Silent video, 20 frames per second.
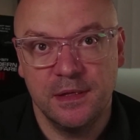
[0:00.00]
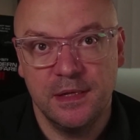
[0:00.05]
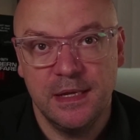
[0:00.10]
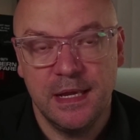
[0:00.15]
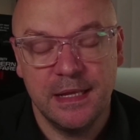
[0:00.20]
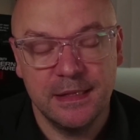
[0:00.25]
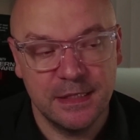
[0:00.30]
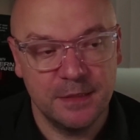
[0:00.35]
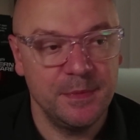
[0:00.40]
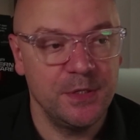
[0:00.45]

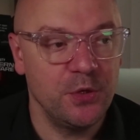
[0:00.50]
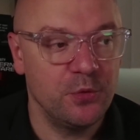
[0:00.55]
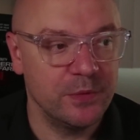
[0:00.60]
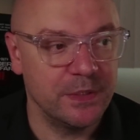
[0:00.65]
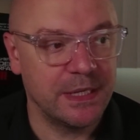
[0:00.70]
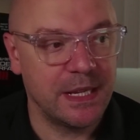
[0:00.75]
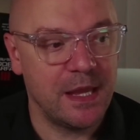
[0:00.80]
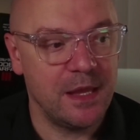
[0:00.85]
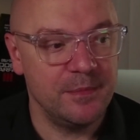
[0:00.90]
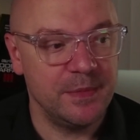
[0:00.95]
And let me know in the
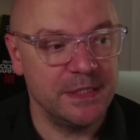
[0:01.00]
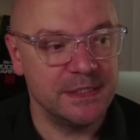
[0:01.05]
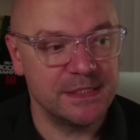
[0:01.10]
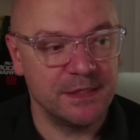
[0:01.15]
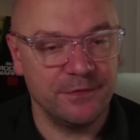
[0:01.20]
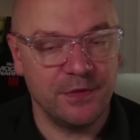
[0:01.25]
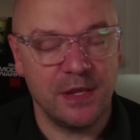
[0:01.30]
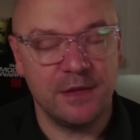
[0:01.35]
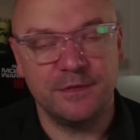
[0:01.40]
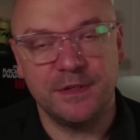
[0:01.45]
comments
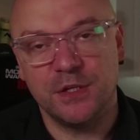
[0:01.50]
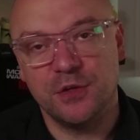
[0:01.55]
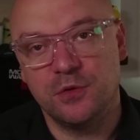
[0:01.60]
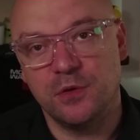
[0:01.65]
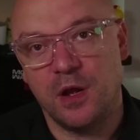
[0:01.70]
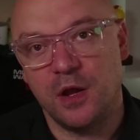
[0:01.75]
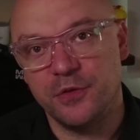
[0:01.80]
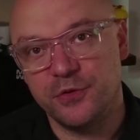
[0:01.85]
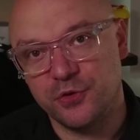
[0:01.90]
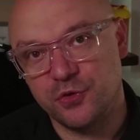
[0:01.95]
if you have any
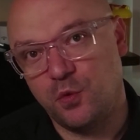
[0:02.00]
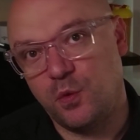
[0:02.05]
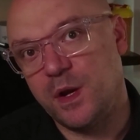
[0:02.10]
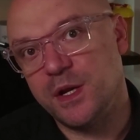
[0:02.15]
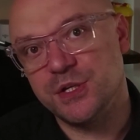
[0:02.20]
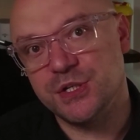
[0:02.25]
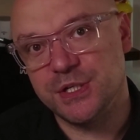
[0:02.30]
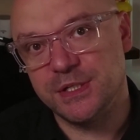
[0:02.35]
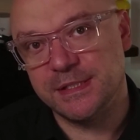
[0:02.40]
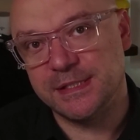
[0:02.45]
other
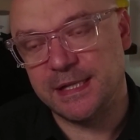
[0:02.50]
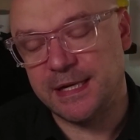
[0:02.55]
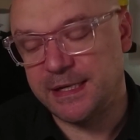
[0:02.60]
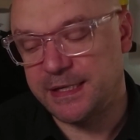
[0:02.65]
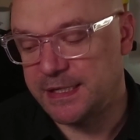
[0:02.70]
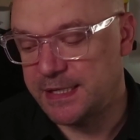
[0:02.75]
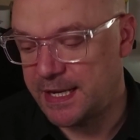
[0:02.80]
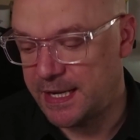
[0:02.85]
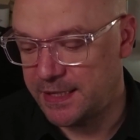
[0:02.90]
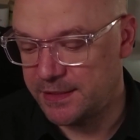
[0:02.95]
questions that I
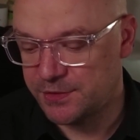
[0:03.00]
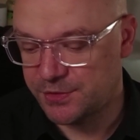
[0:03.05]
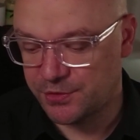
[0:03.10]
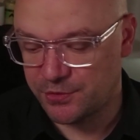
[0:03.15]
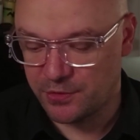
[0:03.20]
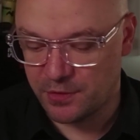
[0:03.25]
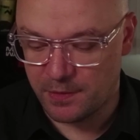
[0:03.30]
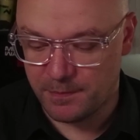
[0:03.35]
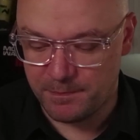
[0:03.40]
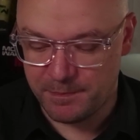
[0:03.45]
can
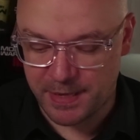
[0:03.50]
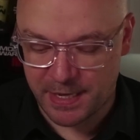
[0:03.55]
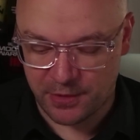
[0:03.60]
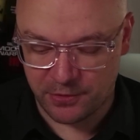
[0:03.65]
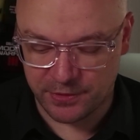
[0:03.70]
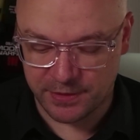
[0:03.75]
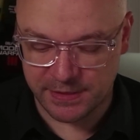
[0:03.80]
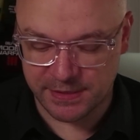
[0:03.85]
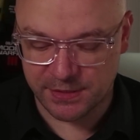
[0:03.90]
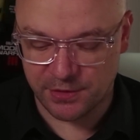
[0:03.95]
answer
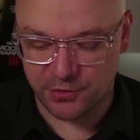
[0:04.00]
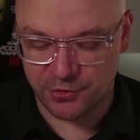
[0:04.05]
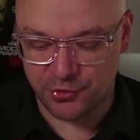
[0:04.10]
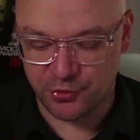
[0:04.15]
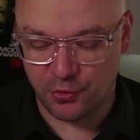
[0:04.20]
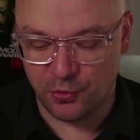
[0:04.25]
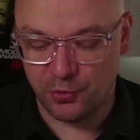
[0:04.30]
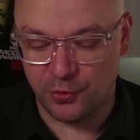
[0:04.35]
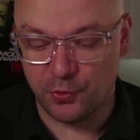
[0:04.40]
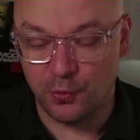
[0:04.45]
about this
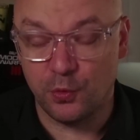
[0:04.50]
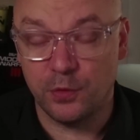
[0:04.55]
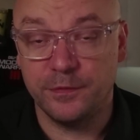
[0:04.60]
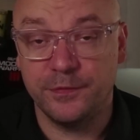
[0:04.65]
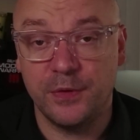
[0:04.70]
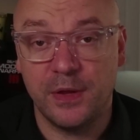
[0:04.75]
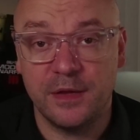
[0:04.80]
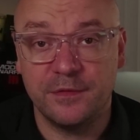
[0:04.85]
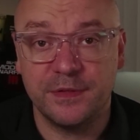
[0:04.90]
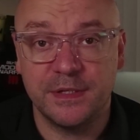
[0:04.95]
controller, or if
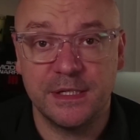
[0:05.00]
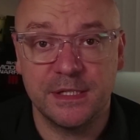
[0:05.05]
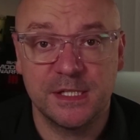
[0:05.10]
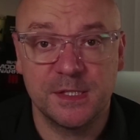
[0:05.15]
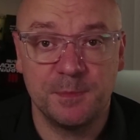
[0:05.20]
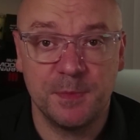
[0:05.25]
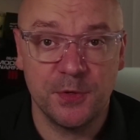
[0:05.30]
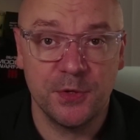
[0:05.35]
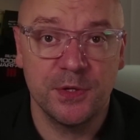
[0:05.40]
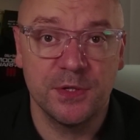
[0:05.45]
you have any
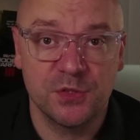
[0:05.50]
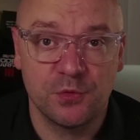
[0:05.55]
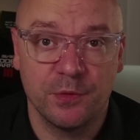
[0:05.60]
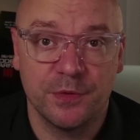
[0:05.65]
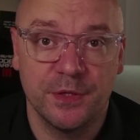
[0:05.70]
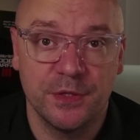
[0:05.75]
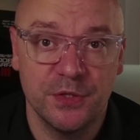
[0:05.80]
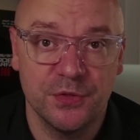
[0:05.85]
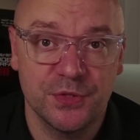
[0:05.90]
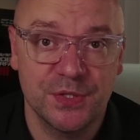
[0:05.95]
experience with
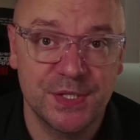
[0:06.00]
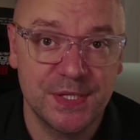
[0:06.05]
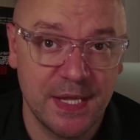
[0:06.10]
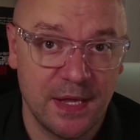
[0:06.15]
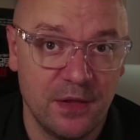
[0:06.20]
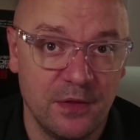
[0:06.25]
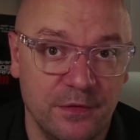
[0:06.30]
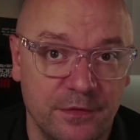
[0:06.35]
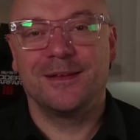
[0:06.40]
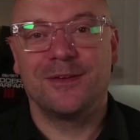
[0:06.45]
it
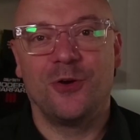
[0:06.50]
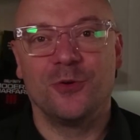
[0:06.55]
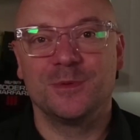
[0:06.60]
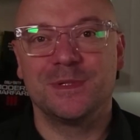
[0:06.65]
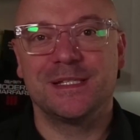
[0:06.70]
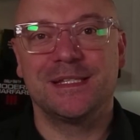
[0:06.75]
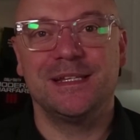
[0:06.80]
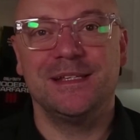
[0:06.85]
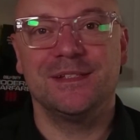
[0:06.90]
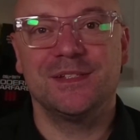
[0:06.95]
yourself. I hope to
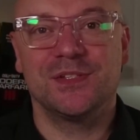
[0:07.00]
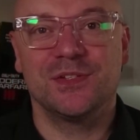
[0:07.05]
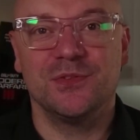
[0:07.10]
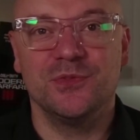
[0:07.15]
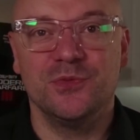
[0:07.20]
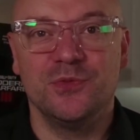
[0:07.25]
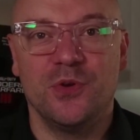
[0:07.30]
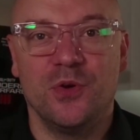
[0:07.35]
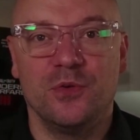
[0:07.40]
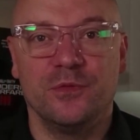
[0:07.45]
see you
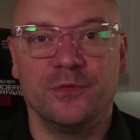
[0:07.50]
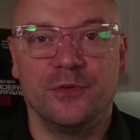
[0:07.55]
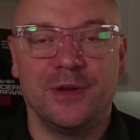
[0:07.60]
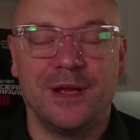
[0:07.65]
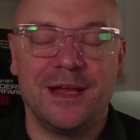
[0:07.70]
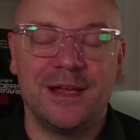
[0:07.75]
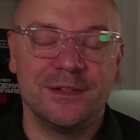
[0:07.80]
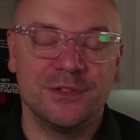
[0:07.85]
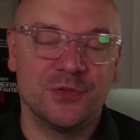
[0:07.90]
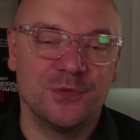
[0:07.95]
soon over
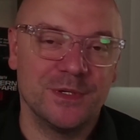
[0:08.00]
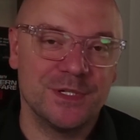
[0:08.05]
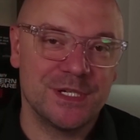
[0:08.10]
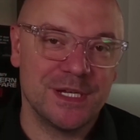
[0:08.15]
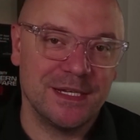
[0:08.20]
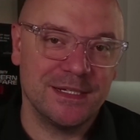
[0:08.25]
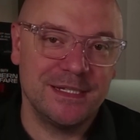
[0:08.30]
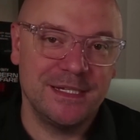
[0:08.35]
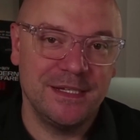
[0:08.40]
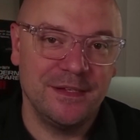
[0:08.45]
on
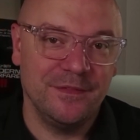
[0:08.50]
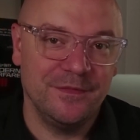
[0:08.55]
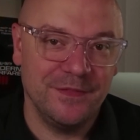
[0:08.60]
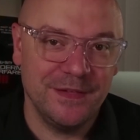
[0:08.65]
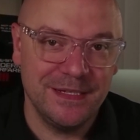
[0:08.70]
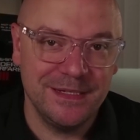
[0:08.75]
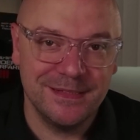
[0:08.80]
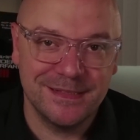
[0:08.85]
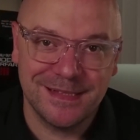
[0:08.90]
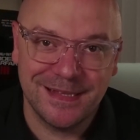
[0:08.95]

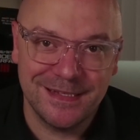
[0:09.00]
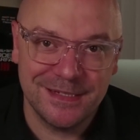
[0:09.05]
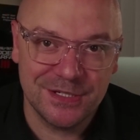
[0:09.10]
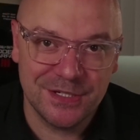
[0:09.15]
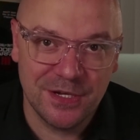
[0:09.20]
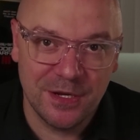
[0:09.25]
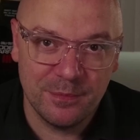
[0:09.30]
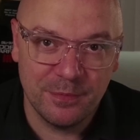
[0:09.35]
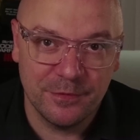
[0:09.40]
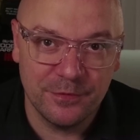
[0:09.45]

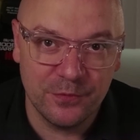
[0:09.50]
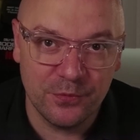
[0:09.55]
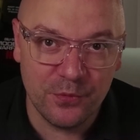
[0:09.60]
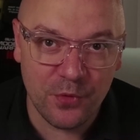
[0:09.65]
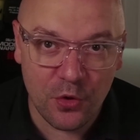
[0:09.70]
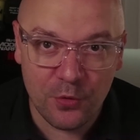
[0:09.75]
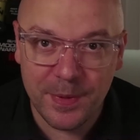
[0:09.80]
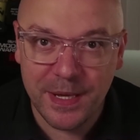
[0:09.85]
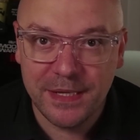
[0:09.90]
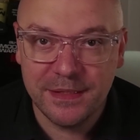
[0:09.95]

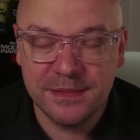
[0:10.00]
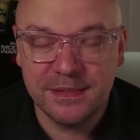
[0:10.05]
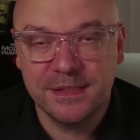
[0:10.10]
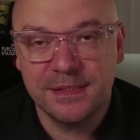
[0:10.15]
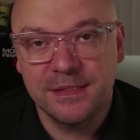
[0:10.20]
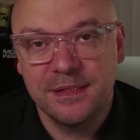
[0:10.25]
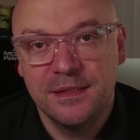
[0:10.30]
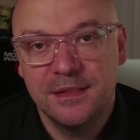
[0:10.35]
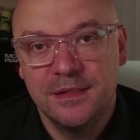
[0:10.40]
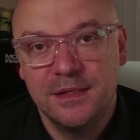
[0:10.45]

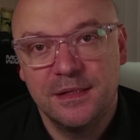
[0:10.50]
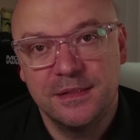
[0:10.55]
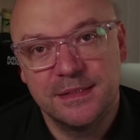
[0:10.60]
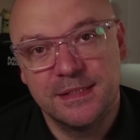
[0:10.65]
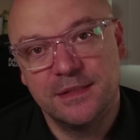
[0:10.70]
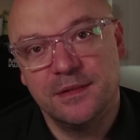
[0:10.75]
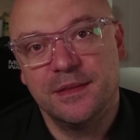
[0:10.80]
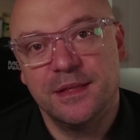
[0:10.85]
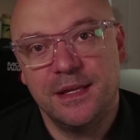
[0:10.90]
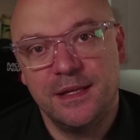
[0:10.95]
twitch.tv/cupofrobots.
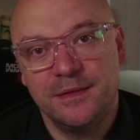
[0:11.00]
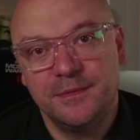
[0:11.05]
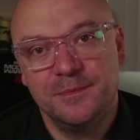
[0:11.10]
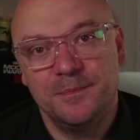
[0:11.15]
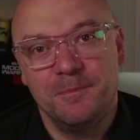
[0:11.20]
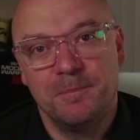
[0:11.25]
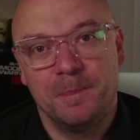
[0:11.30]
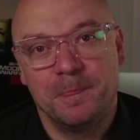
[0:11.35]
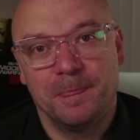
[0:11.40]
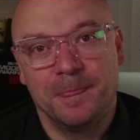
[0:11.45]
Until then,
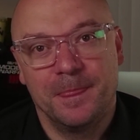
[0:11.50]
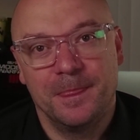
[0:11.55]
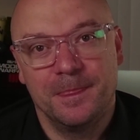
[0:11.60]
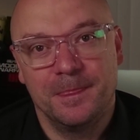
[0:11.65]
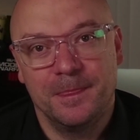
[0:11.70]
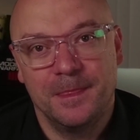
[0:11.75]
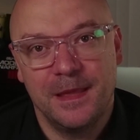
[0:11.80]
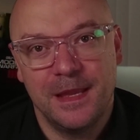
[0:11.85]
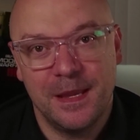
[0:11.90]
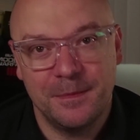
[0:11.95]

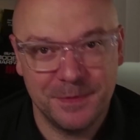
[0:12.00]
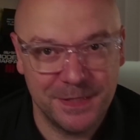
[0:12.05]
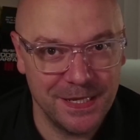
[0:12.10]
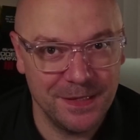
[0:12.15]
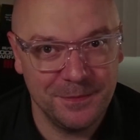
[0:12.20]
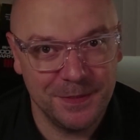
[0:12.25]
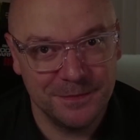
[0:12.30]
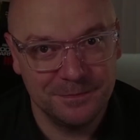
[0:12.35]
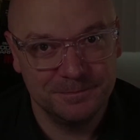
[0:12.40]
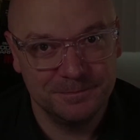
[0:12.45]
happy gaming.